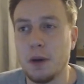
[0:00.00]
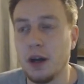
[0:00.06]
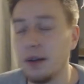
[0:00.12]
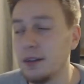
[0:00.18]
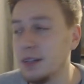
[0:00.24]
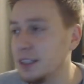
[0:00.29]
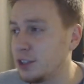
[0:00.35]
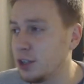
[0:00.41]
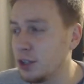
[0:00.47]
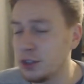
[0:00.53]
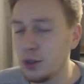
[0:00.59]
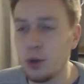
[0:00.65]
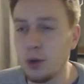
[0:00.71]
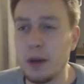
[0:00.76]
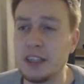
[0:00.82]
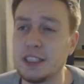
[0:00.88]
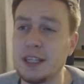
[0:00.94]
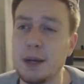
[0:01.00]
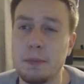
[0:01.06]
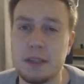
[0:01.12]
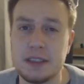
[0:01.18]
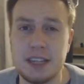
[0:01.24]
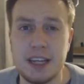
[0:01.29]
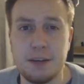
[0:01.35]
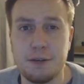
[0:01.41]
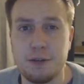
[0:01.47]
But it's all about
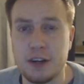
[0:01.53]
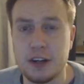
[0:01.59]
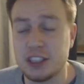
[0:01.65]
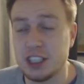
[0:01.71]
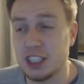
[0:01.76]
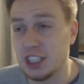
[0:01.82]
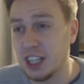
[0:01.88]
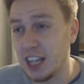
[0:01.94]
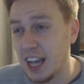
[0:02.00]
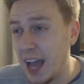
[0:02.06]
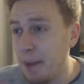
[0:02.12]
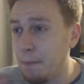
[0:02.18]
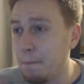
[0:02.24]
Champions League for us this year